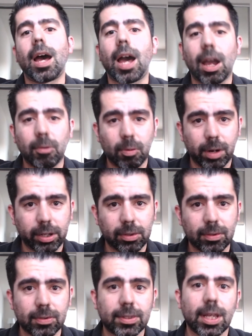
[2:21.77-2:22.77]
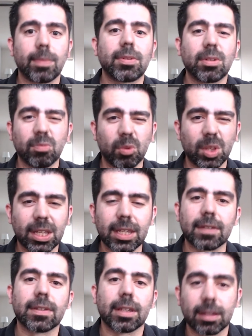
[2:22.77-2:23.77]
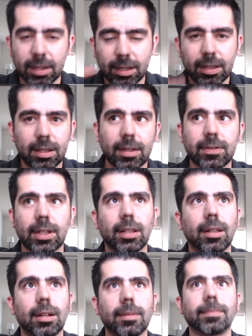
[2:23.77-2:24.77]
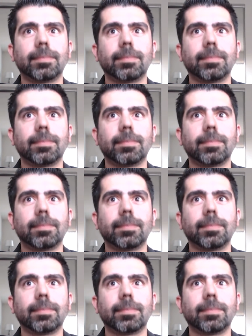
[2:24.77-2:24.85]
I will walk you through the steps. Really easy. Let's take a look.